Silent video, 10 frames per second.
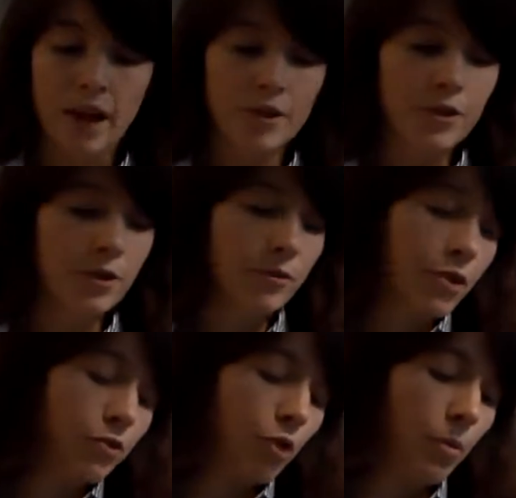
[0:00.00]
And to
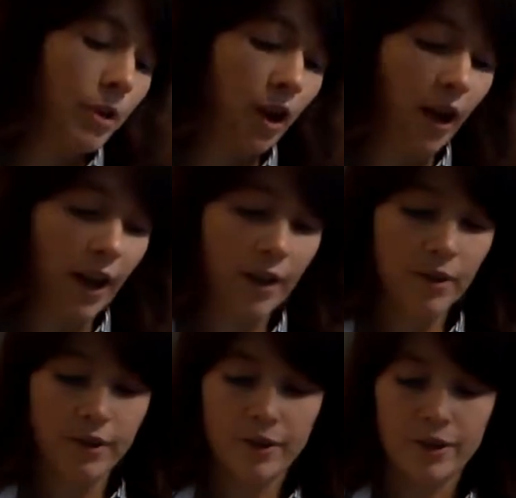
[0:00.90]
Rob and
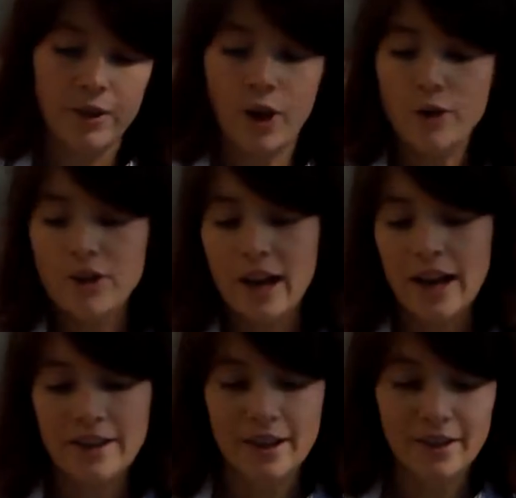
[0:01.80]
I, you know, to
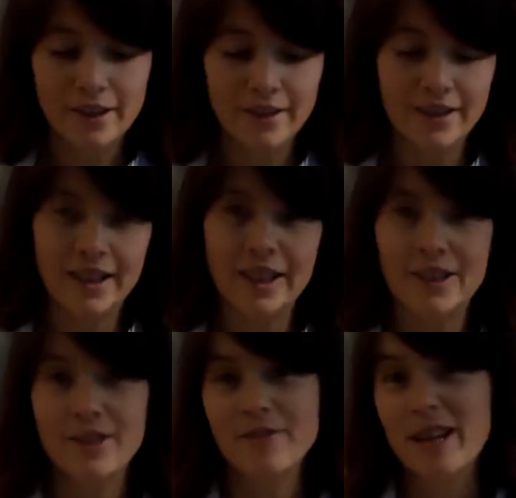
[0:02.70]
add anything to
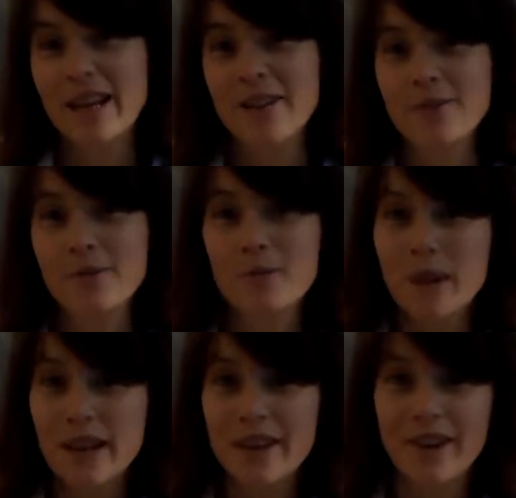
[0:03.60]
these teas would
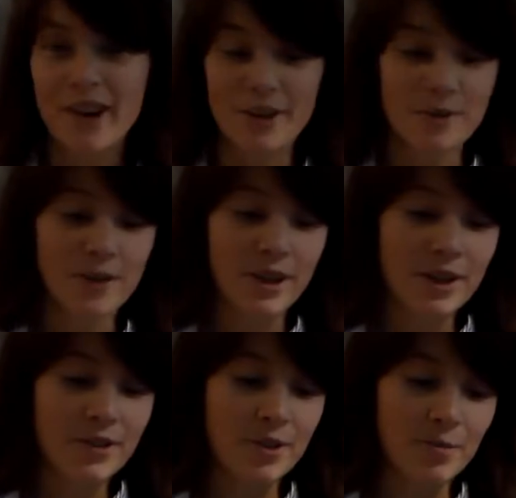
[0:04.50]
be kind of
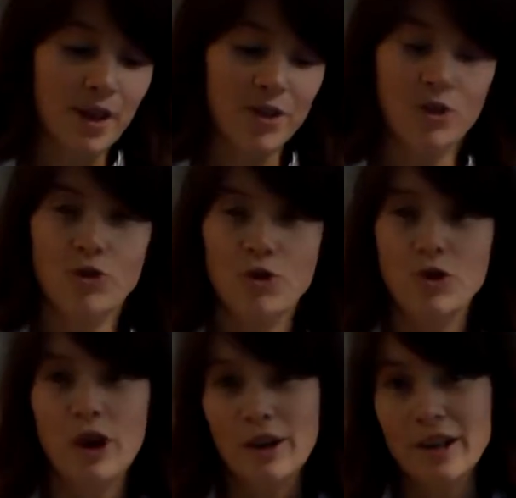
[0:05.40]
to miss the
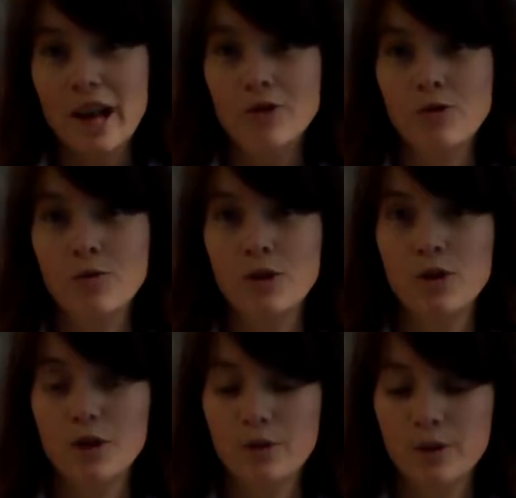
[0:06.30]
true kind of natural
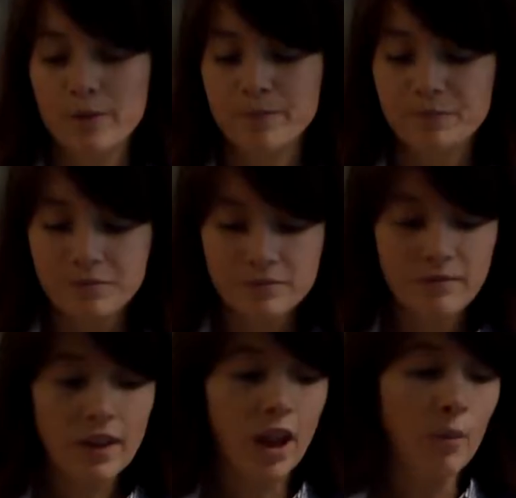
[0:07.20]
beauty of them.
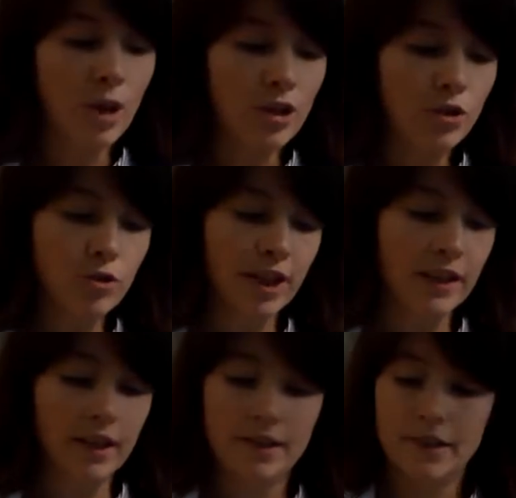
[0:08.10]
And when you
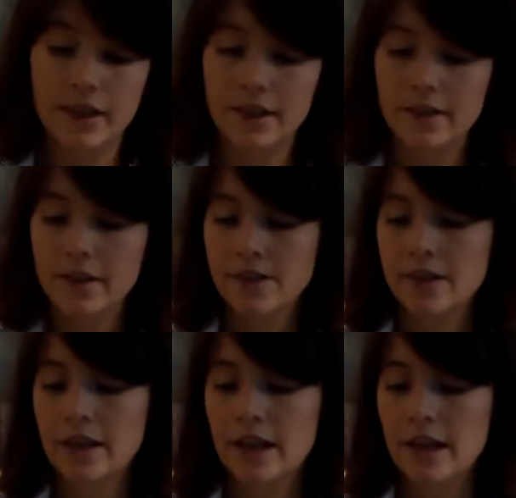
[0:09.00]
drink these teas, this
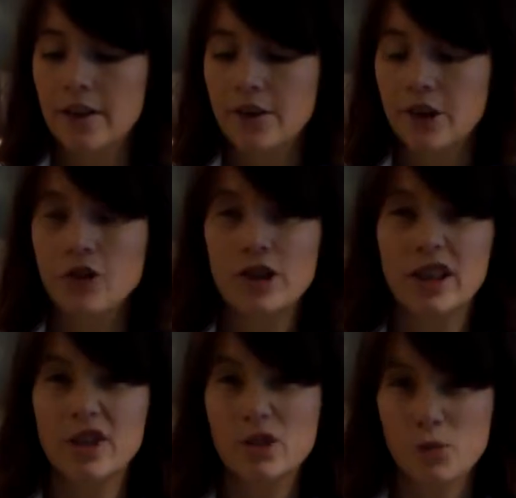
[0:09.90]
tea here, this
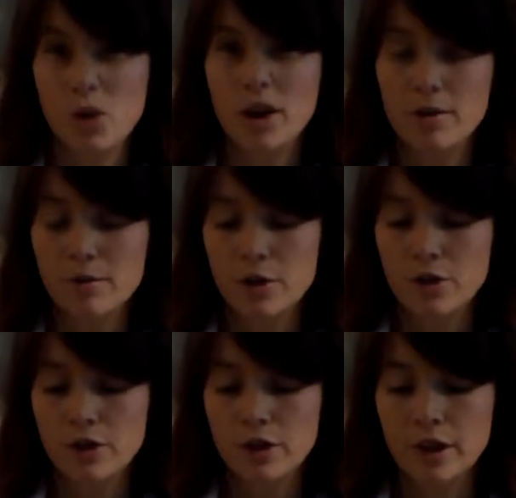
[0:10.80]
Darjeeling, is just 1
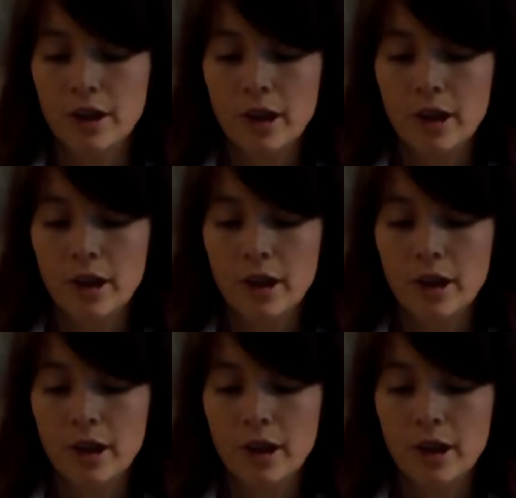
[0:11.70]
infusion,